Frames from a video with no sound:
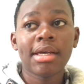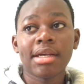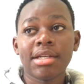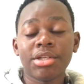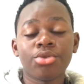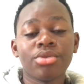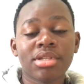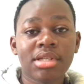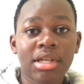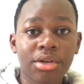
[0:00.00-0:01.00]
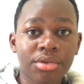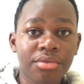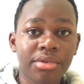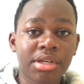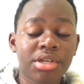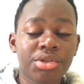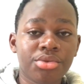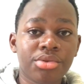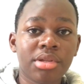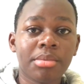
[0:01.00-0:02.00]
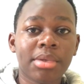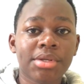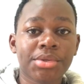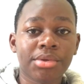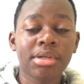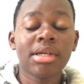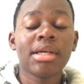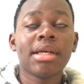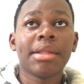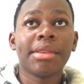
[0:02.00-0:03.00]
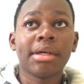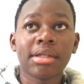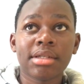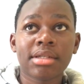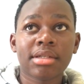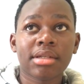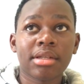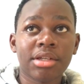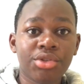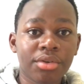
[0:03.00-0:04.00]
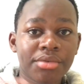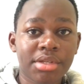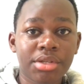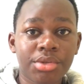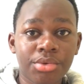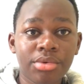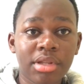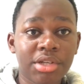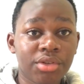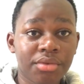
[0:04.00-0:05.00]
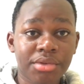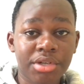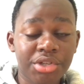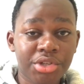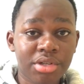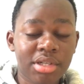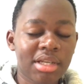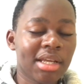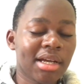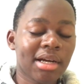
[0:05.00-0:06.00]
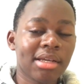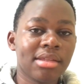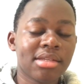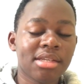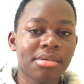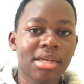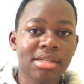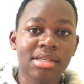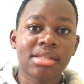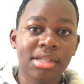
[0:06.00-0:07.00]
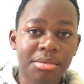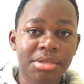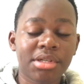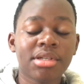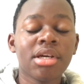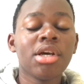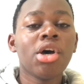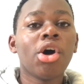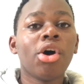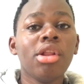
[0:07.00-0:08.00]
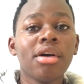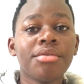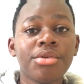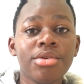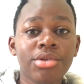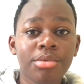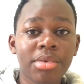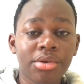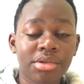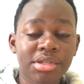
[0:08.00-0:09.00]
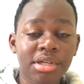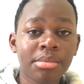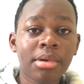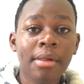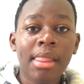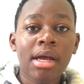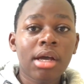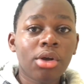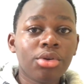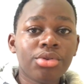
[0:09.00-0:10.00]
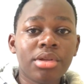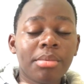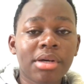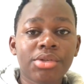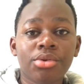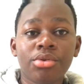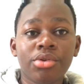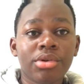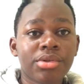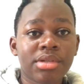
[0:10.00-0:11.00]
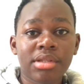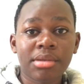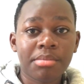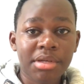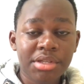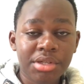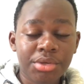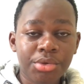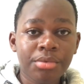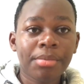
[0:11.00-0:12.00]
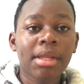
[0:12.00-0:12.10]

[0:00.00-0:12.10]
and it will send a notification to the person that you have sent to, that you have screenshotted, like in the same case as Snapchat. All you have to do is open WhatsApp, go to the person who you want to send the picture to,